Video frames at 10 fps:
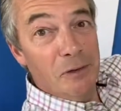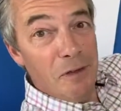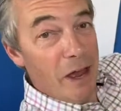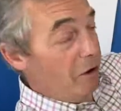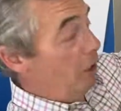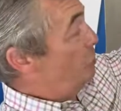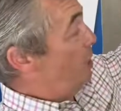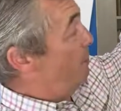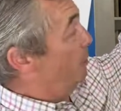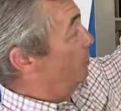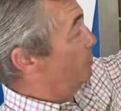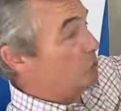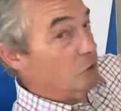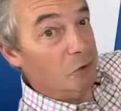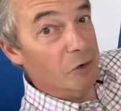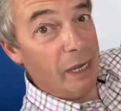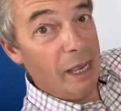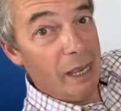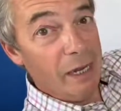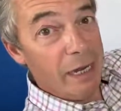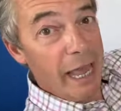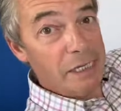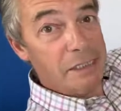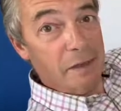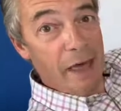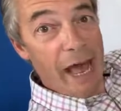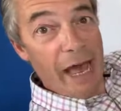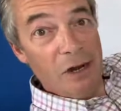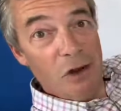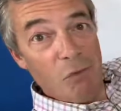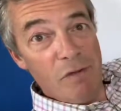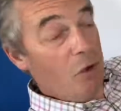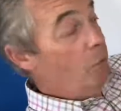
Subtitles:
Farage immigrant story, next to that, we've got